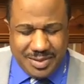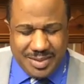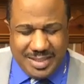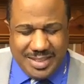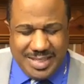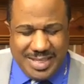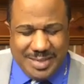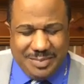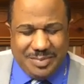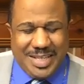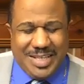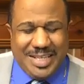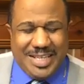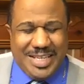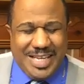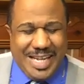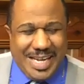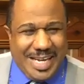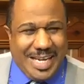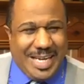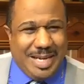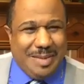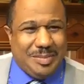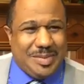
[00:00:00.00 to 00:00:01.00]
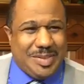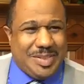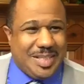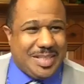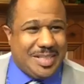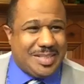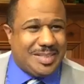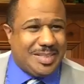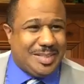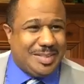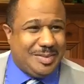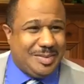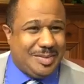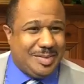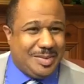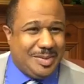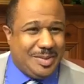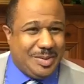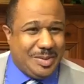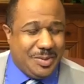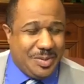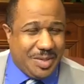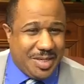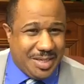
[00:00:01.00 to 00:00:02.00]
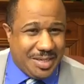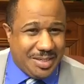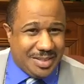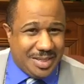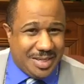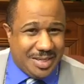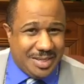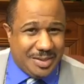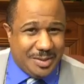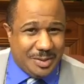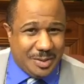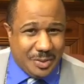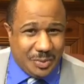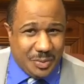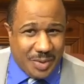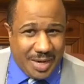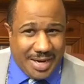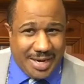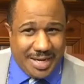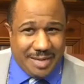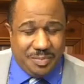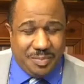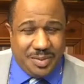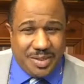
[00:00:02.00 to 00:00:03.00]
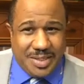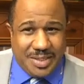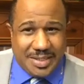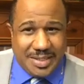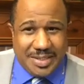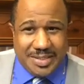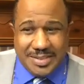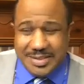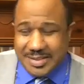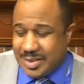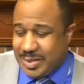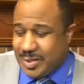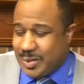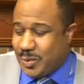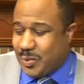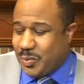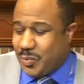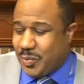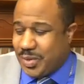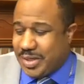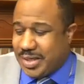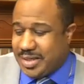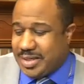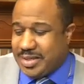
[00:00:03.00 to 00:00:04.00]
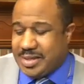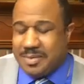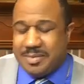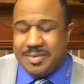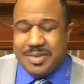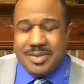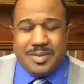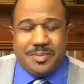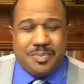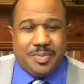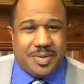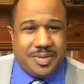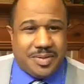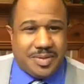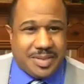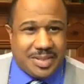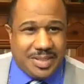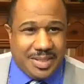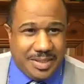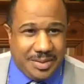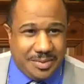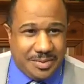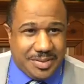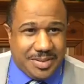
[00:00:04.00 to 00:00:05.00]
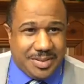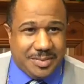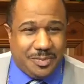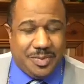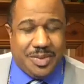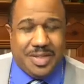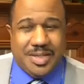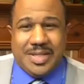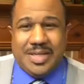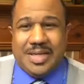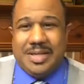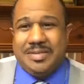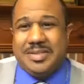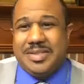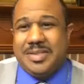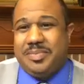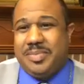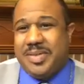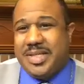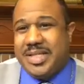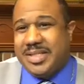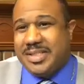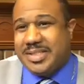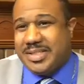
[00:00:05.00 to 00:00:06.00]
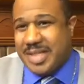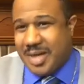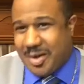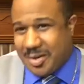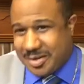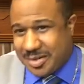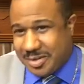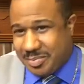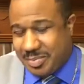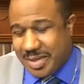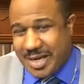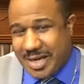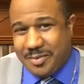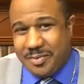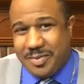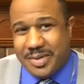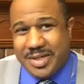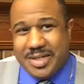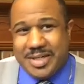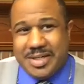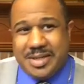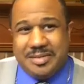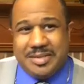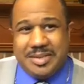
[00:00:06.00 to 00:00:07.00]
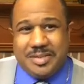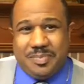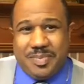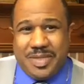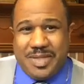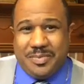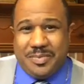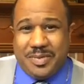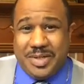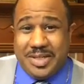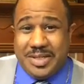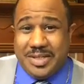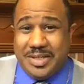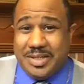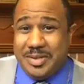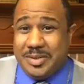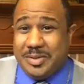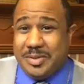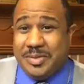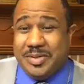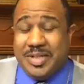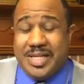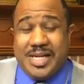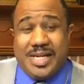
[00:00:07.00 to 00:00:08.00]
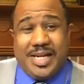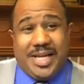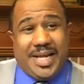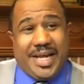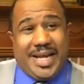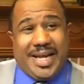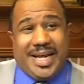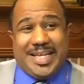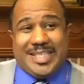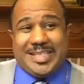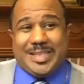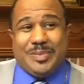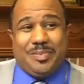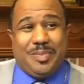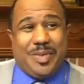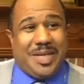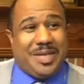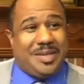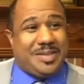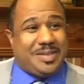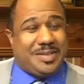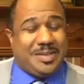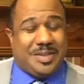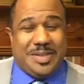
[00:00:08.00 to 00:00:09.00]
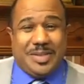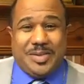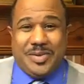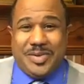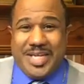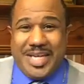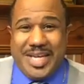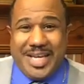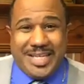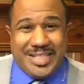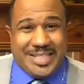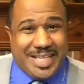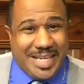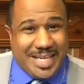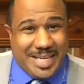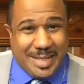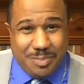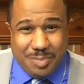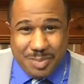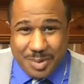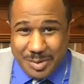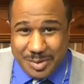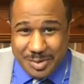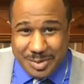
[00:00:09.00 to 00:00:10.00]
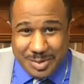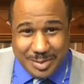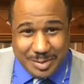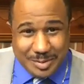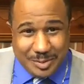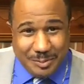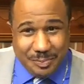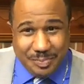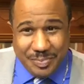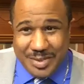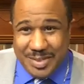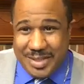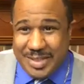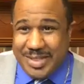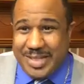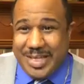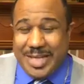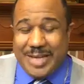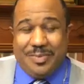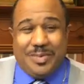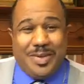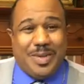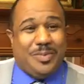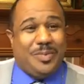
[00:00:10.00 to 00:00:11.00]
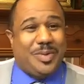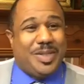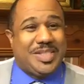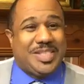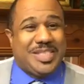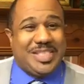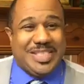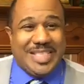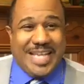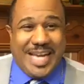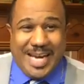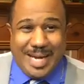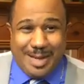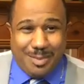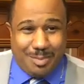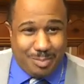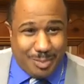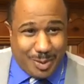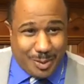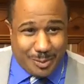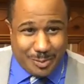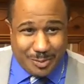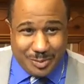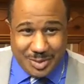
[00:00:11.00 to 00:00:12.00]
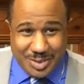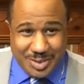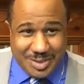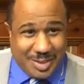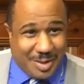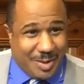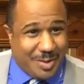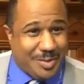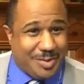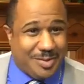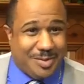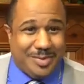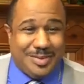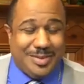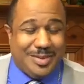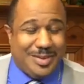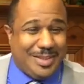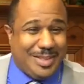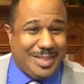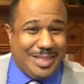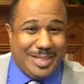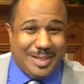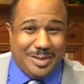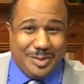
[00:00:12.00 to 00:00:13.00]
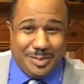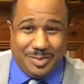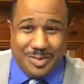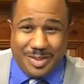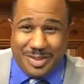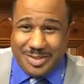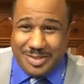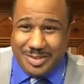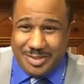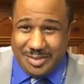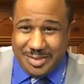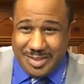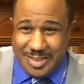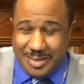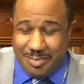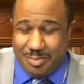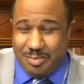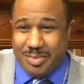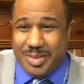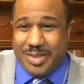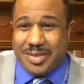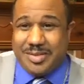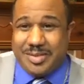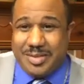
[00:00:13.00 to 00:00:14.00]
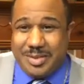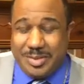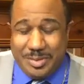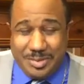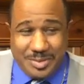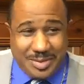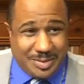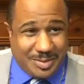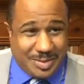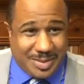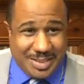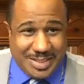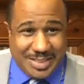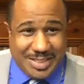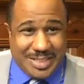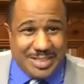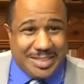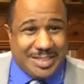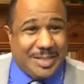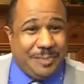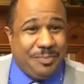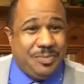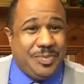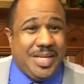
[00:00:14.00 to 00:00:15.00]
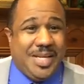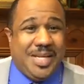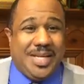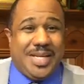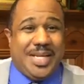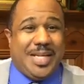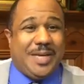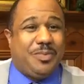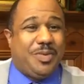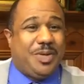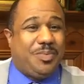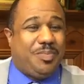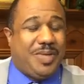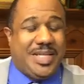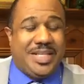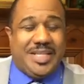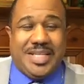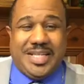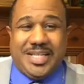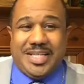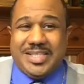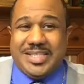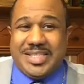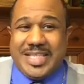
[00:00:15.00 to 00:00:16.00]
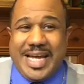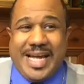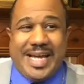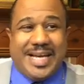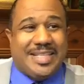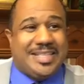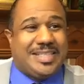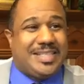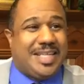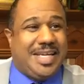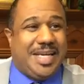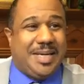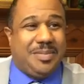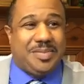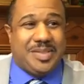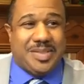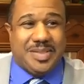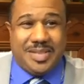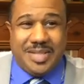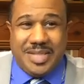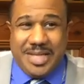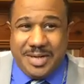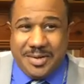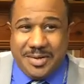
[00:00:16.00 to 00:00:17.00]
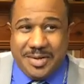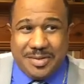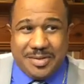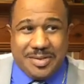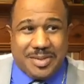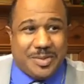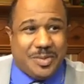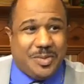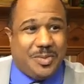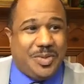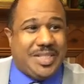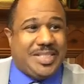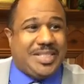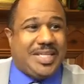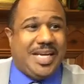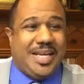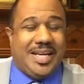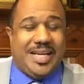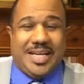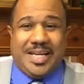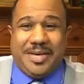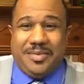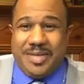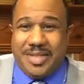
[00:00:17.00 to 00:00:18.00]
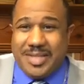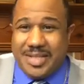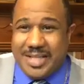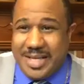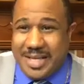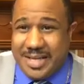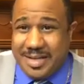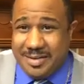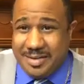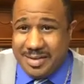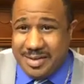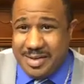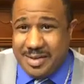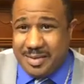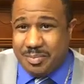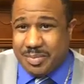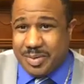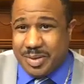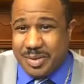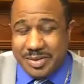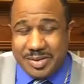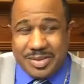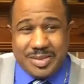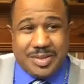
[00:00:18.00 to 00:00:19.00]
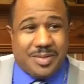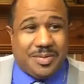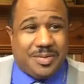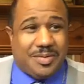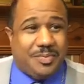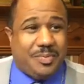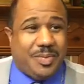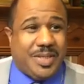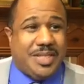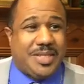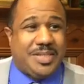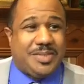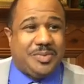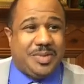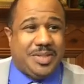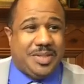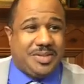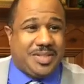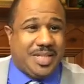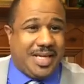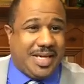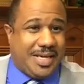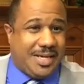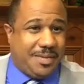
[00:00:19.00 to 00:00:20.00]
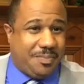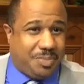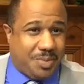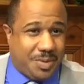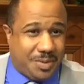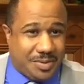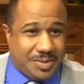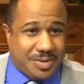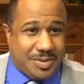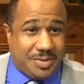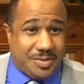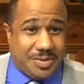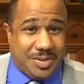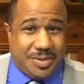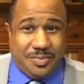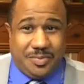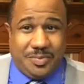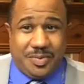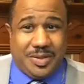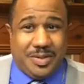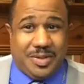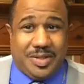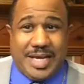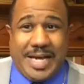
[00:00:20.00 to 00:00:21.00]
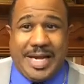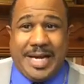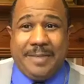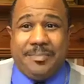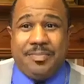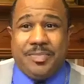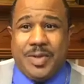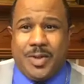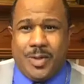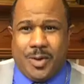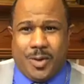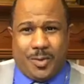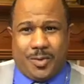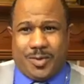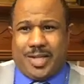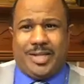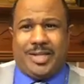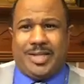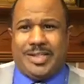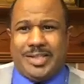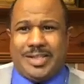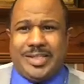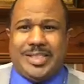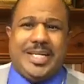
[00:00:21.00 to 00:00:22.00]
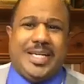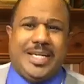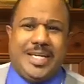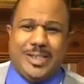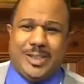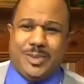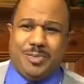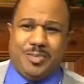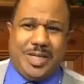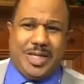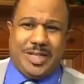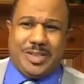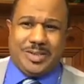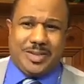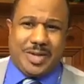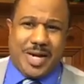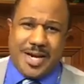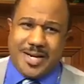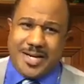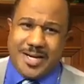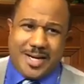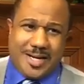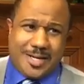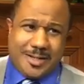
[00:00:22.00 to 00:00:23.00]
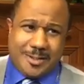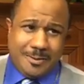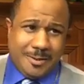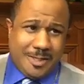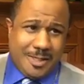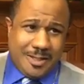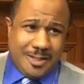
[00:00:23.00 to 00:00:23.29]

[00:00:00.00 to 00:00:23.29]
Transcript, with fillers: giving names doesn't do anything. You know why? Because when it comes to persecution, when it comes to being talked about, when it comes to being ridiculed as a minister, you can't take it personal. If it was Sambo starting, you know, a Timbuktu jurisdiction, it would be the exact same scenario. So quit taking everything personal because when you take it personal, you feel like, okay, this is against me, so I got to